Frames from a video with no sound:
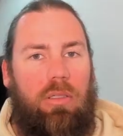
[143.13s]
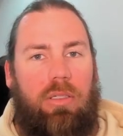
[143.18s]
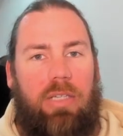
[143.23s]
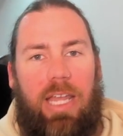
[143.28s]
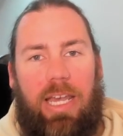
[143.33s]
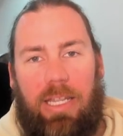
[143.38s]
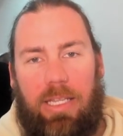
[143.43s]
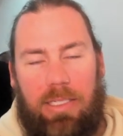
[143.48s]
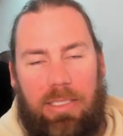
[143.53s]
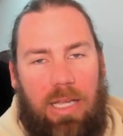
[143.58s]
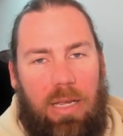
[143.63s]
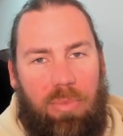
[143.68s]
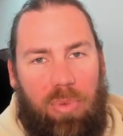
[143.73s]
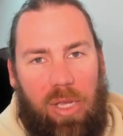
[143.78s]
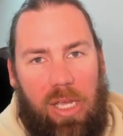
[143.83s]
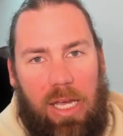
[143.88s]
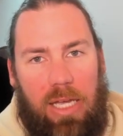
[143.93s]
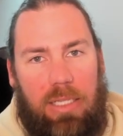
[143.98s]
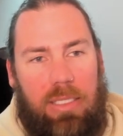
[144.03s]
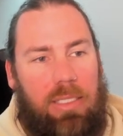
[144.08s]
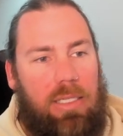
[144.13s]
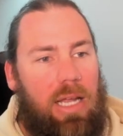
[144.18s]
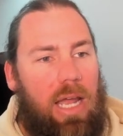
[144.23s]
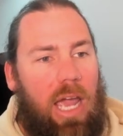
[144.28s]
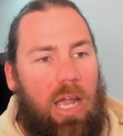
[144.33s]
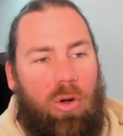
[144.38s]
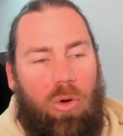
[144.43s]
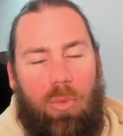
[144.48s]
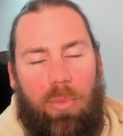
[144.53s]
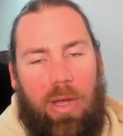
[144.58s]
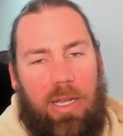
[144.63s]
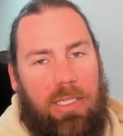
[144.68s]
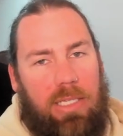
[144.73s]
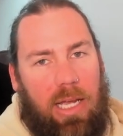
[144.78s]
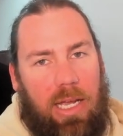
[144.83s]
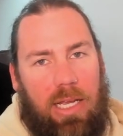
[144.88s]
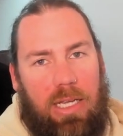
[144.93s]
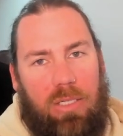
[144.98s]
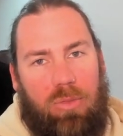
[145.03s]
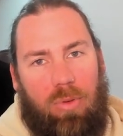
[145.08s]
Now the DPS.
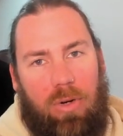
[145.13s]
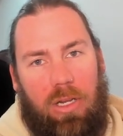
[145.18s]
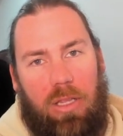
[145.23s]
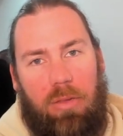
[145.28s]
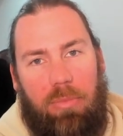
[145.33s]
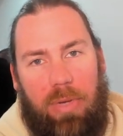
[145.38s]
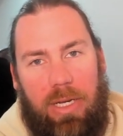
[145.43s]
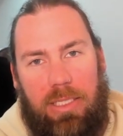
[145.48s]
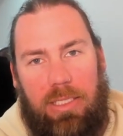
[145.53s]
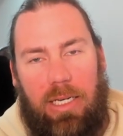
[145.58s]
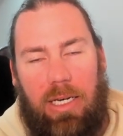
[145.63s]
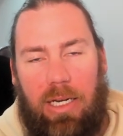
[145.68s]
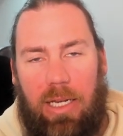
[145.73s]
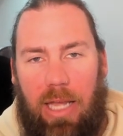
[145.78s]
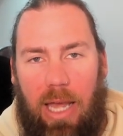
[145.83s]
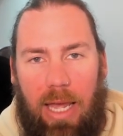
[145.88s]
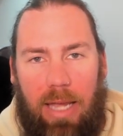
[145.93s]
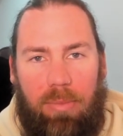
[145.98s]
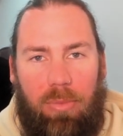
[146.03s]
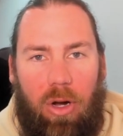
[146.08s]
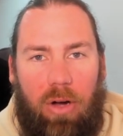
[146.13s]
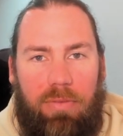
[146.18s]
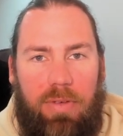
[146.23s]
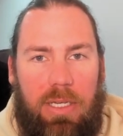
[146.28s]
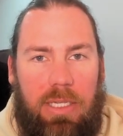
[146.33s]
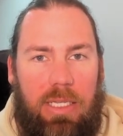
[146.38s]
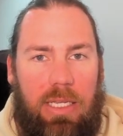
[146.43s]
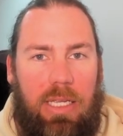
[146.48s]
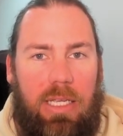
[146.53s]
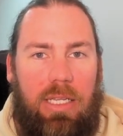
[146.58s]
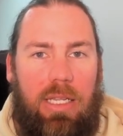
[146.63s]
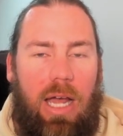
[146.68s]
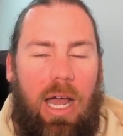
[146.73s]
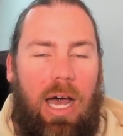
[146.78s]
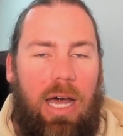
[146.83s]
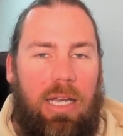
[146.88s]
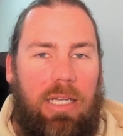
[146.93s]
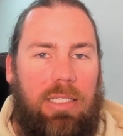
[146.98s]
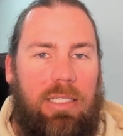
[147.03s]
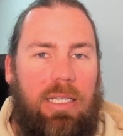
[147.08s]
Aguamente is one of the best in the game. Obviously the
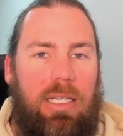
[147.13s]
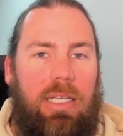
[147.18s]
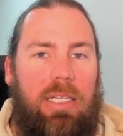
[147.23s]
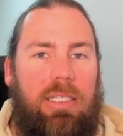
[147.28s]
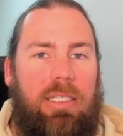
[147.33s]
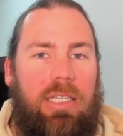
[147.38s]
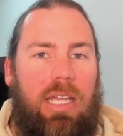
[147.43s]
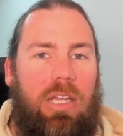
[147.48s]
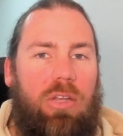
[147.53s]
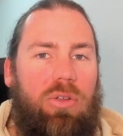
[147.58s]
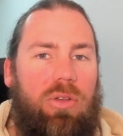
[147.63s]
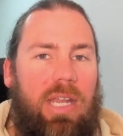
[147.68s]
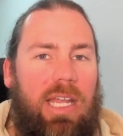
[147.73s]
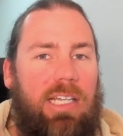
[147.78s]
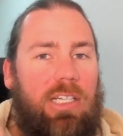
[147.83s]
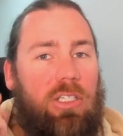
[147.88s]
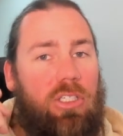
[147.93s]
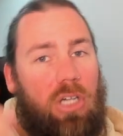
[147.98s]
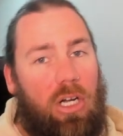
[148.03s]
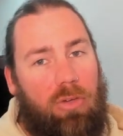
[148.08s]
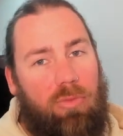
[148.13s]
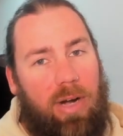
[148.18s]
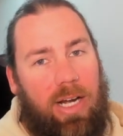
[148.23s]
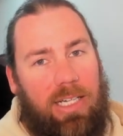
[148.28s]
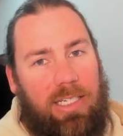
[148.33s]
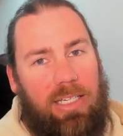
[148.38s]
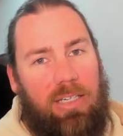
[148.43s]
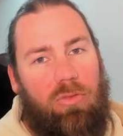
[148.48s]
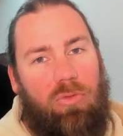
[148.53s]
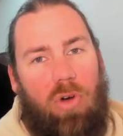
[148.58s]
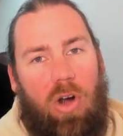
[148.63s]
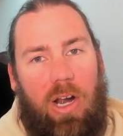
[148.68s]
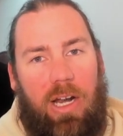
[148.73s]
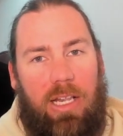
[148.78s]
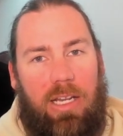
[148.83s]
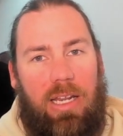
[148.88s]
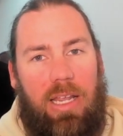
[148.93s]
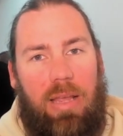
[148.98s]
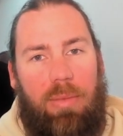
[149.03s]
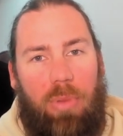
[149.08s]
hardest thing is that you need to direct it right
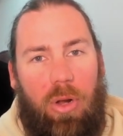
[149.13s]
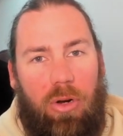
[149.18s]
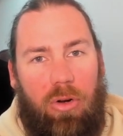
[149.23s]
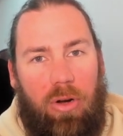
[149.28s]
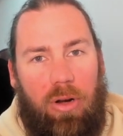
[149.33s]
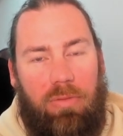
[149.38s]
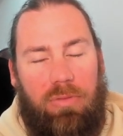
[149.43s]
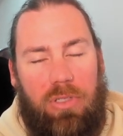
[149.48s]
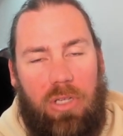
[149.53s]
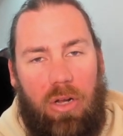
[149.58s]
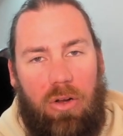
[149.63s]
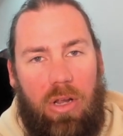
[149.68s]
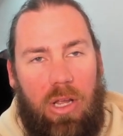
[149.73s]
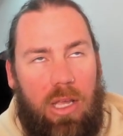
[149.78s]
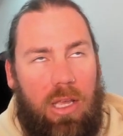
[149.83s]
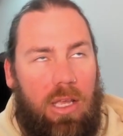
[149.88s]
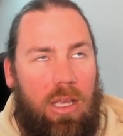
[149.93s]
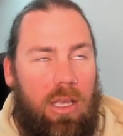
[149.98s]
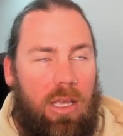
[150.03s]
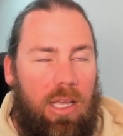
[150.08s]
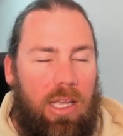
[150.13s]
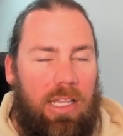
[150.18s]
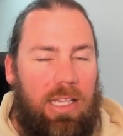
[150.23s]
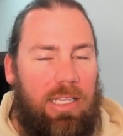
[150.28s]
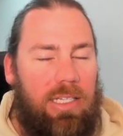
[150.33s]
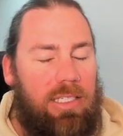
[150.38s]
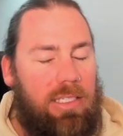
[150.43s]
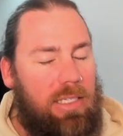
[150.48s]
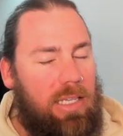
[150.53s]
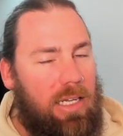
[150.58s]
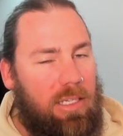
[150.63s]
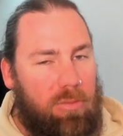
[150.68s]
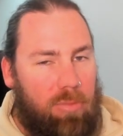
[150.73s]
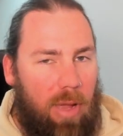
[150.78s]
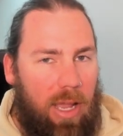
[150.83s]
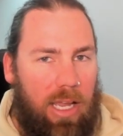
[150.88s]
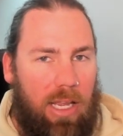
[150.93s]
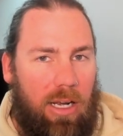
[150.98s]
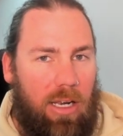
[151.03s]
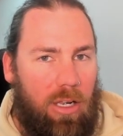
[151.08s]
at the Hippogriff, so this does
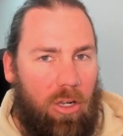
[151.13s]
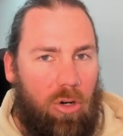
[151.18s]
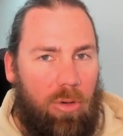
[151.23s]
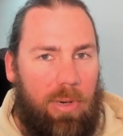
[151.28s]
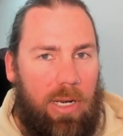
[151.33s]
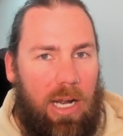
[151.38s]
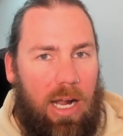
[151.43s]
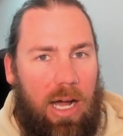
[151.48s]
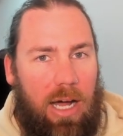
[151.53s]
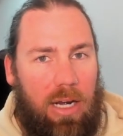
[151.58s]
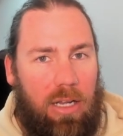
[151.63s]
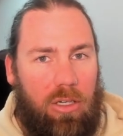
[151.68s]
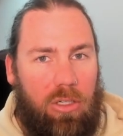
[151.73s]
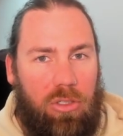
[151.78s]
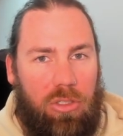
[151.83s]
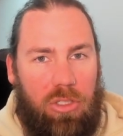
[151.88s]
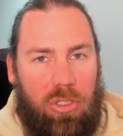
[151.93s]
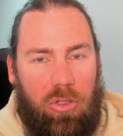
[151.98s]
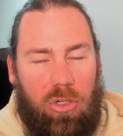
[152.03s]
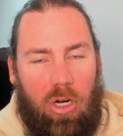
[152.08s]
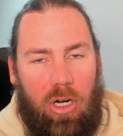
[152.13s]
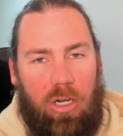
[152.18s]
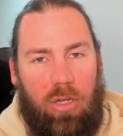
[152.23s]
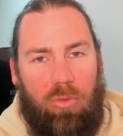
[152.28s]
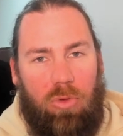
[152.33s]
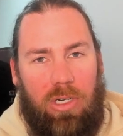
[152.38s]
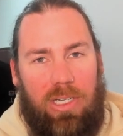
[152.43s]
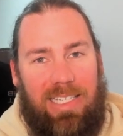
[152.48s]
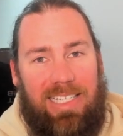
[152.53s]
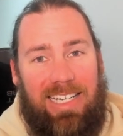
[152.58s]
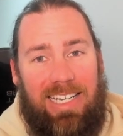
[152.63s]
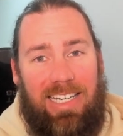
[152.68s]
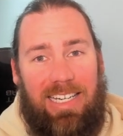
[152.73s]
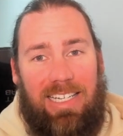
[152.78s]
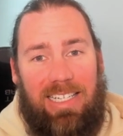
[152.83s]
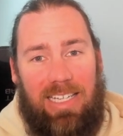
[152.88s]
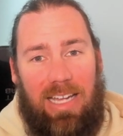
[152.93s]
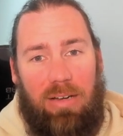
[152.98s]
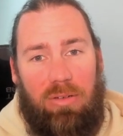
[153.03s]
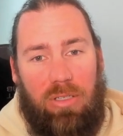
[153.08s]
make it a little bit harder because you kind of want to sit in the
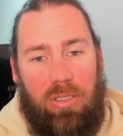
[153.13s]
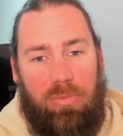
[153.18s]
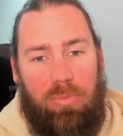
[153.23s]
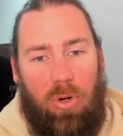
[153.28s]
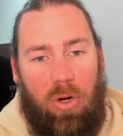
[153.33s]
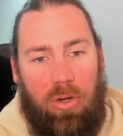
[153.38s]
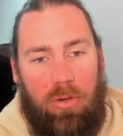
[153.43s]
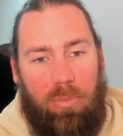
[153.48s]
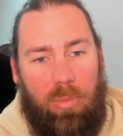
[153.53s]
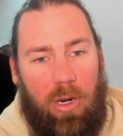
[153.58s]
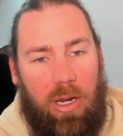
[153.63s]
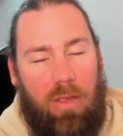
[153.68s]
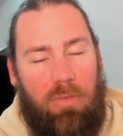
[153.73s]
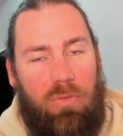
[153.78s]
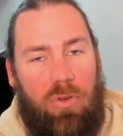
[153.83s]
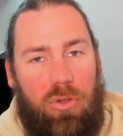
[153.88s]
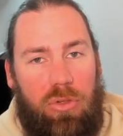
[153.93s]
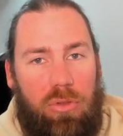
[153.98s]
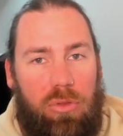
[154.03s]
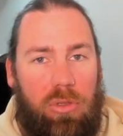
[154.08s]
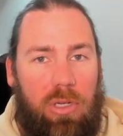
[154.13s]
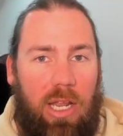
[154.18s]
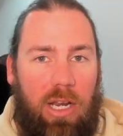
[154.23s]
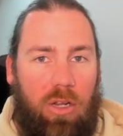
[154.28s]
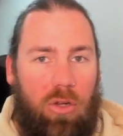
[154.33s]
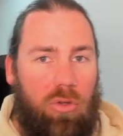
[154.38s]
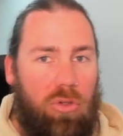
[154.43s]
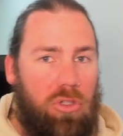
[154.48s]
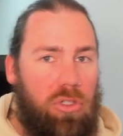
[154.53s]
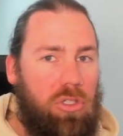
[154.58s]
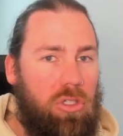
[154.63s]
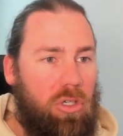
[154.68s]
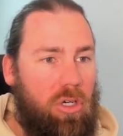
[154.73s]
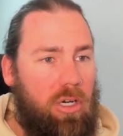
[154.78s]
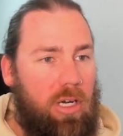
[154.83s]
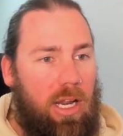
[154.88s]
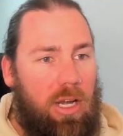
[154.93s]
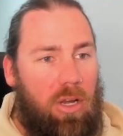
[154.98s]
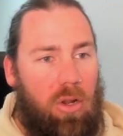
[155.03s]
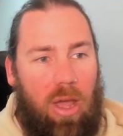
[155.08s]
same spot, but if you do get a good
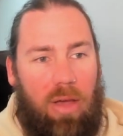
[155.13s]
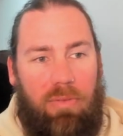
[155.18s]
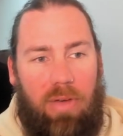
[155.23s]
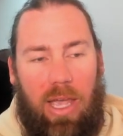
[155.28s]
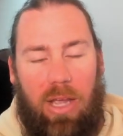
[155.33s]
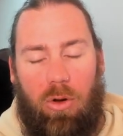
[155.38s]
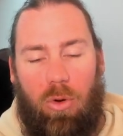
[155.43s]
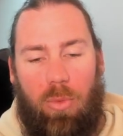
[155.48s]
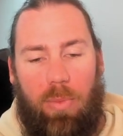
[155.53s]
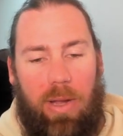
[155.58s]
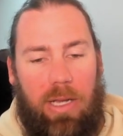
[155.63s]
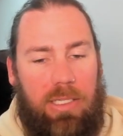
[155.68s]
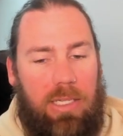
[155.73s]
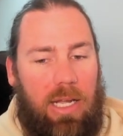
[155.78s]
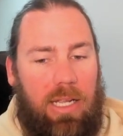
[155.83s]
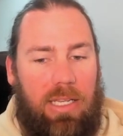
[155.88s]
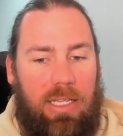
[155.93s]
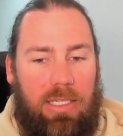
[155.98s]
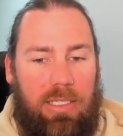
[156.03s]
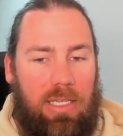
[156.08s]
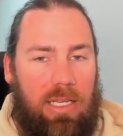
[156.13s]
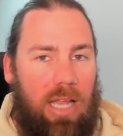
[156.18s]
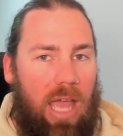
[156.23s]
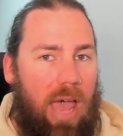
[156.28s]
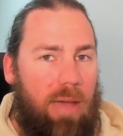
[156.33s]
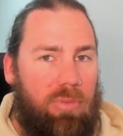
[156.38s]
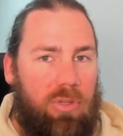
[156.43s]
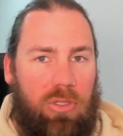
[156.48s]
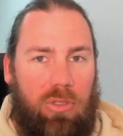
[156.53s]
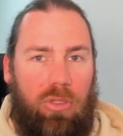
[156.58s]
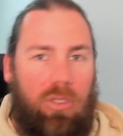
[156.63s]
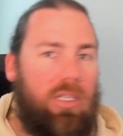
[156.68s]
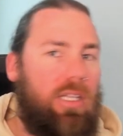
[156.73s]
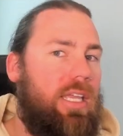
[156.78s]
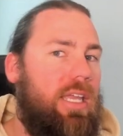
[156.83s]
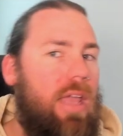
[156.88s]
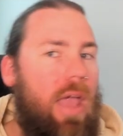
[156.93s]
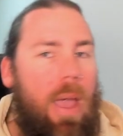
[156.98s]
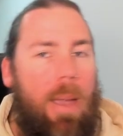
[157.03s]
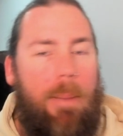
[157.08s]
shot and you have Aguamente, this
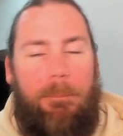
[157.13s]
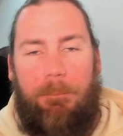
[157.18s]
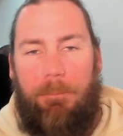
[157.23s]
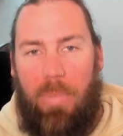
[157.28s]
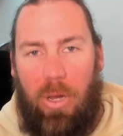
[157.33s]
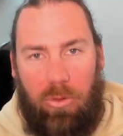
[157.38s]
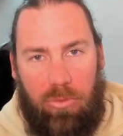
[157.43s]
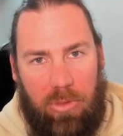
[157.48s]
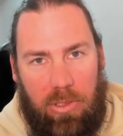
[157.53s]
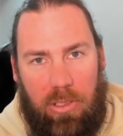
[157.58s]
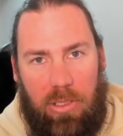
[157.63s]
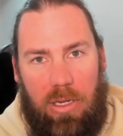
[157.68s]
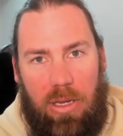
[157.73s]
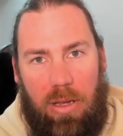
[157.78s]
absolutely melts the